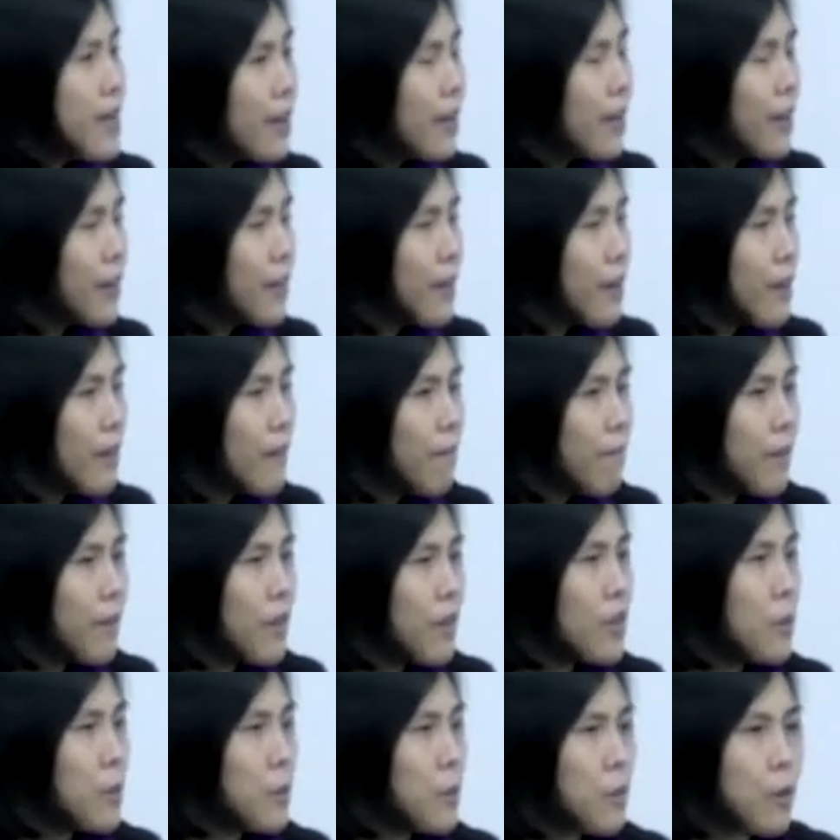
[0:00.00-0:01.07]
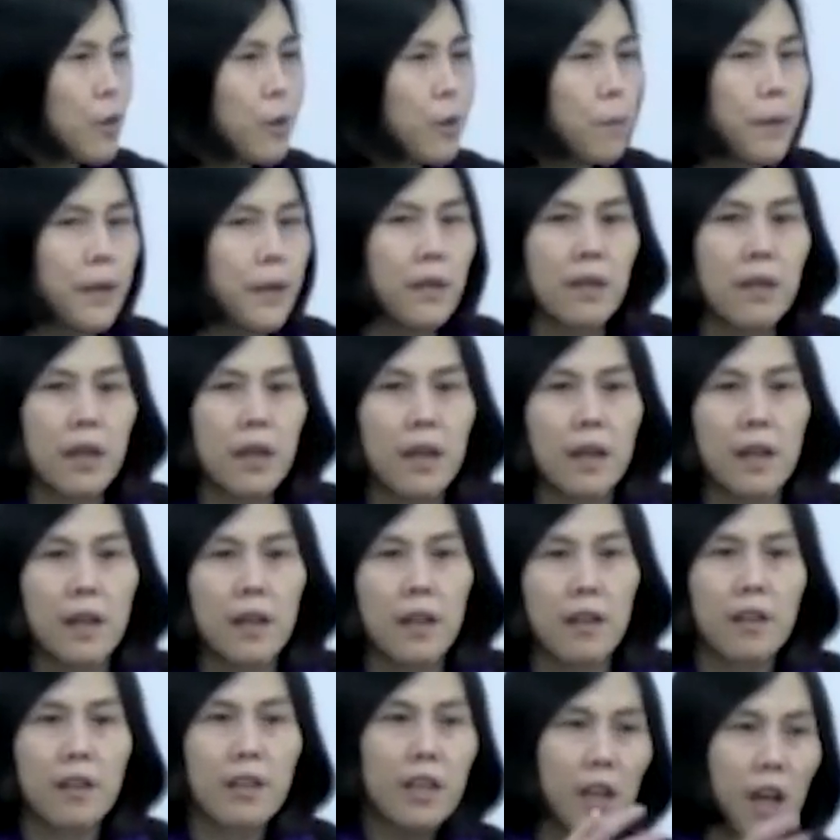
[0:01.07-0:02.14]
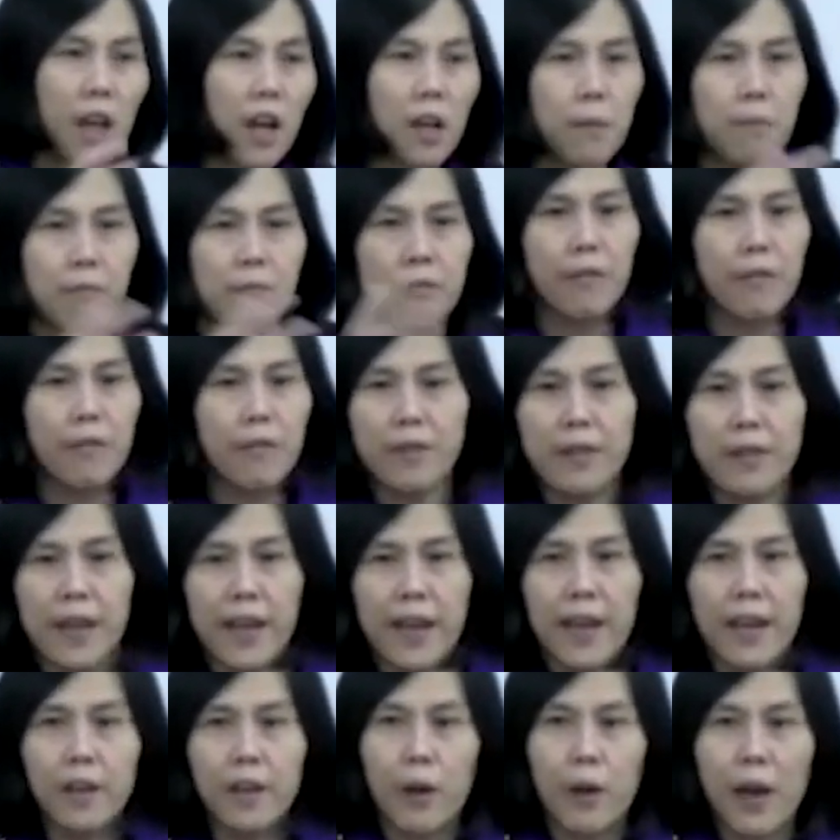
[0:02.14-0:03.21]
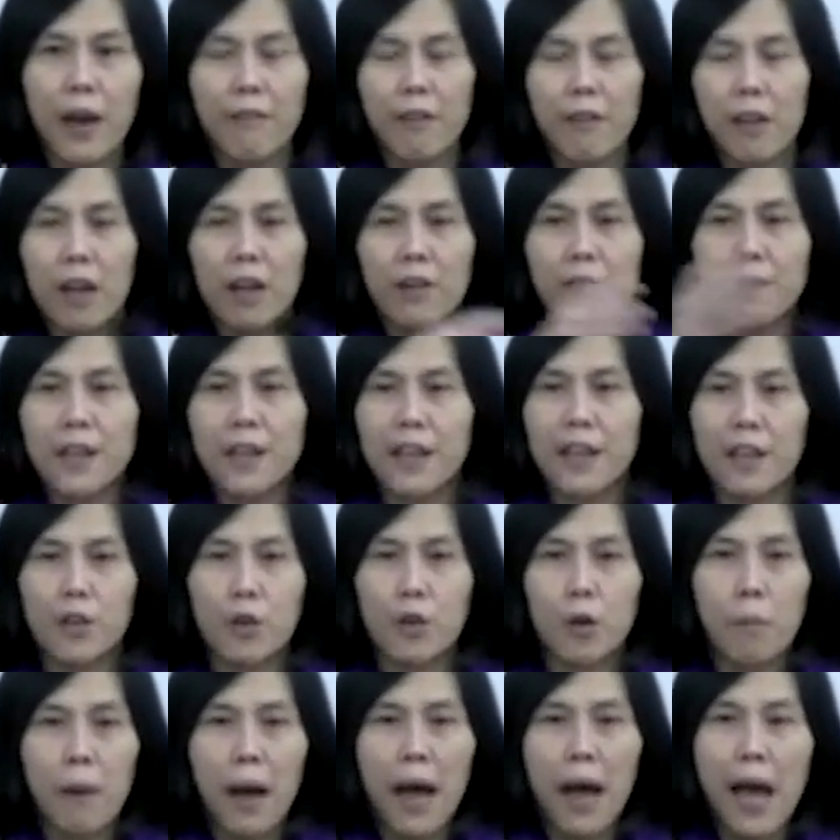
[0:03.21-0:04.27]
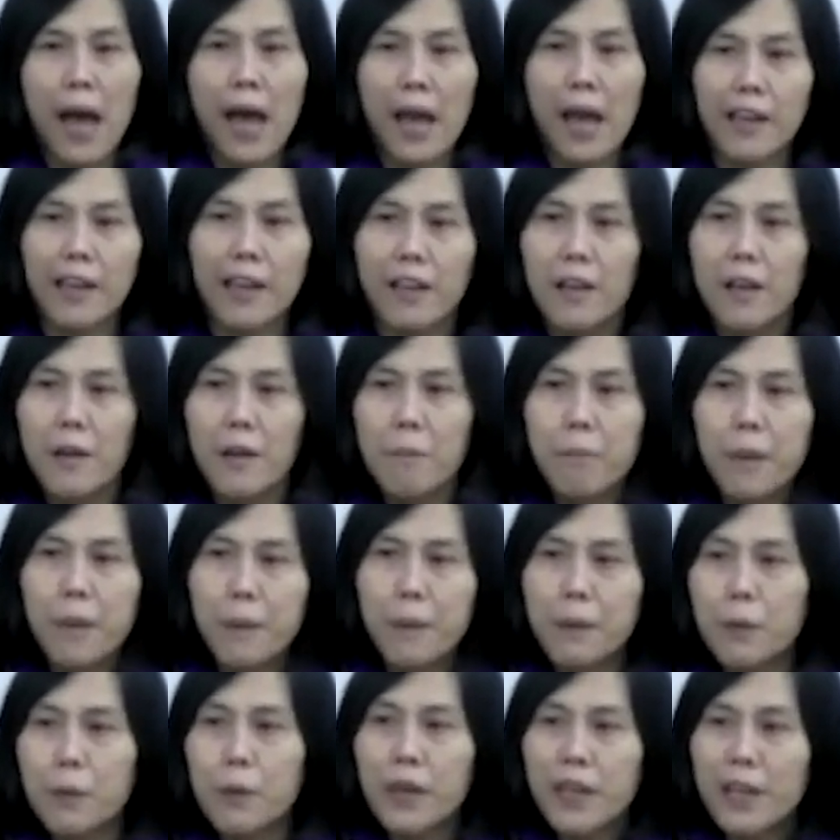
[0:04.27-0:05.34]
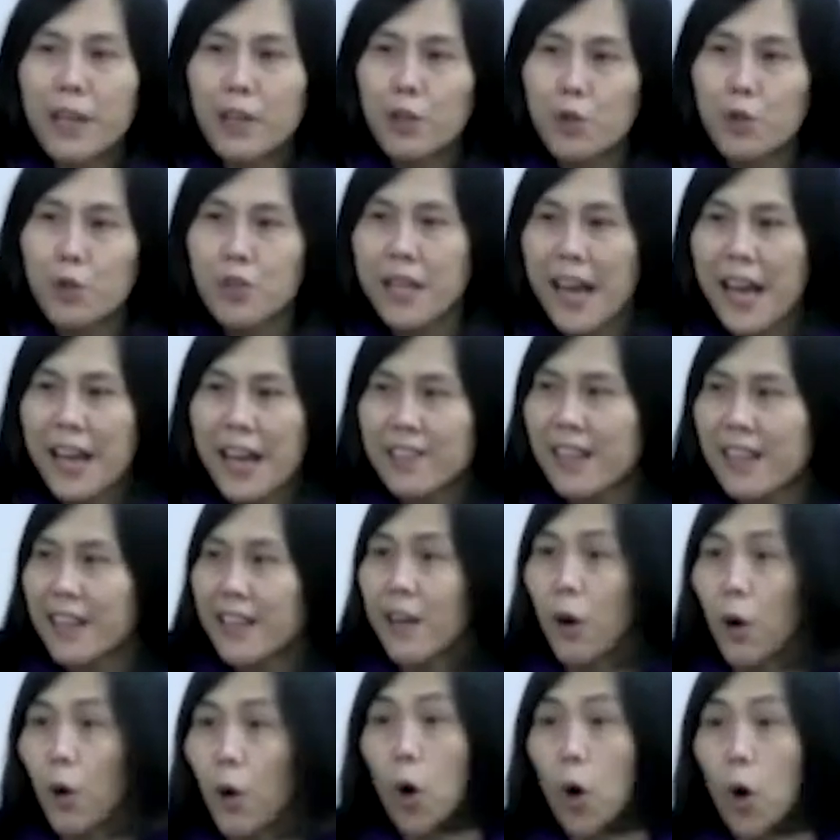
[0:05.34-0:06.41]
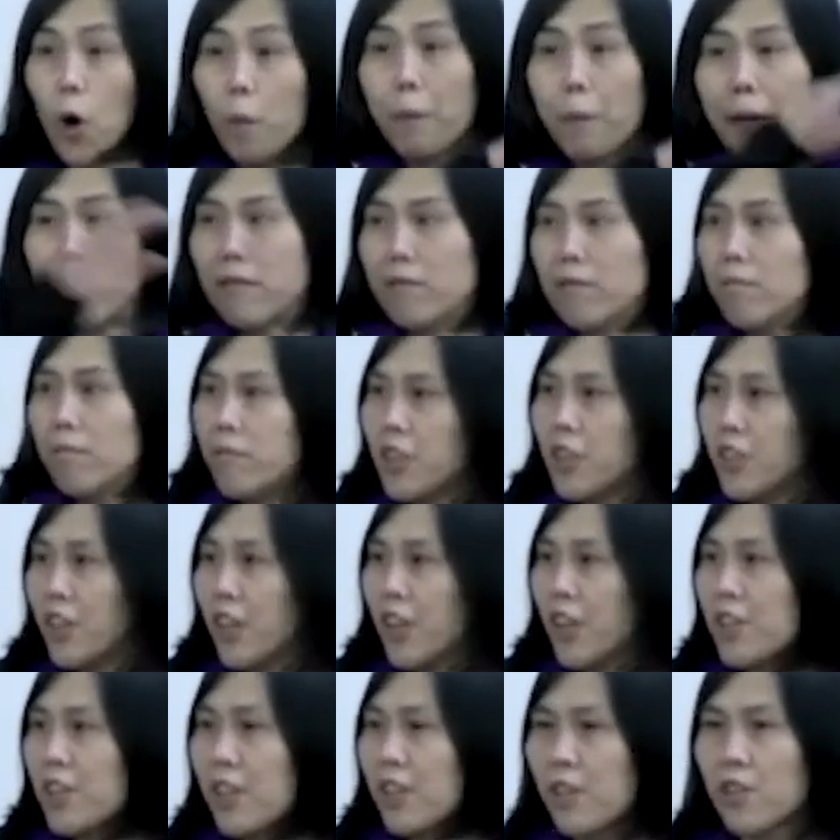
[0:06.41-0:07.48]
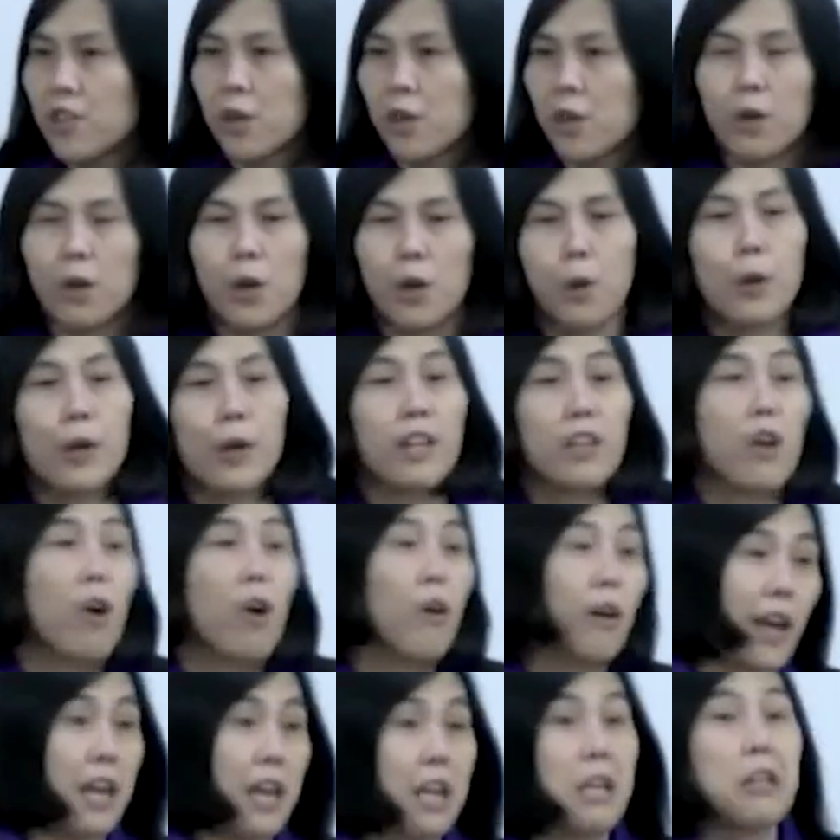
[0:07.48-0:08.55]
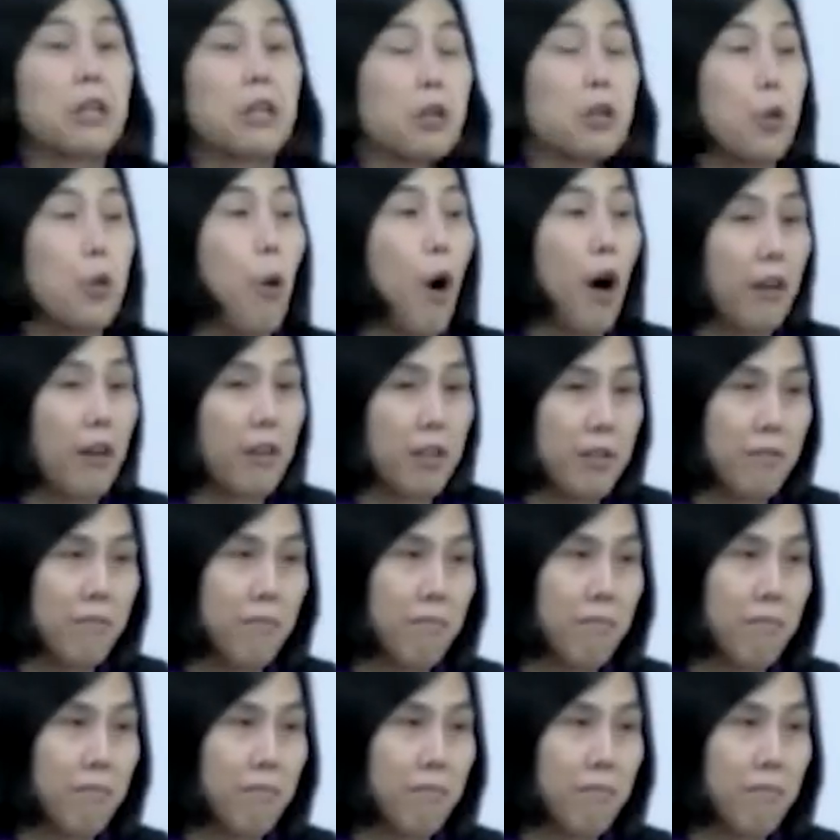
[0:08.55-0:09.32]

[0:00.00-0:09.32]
this? Because it, you've been uh, learning a lot of everything, you have a lot of things in your mind. Maybe we can use it as like an open discussion, so we can talk anything you want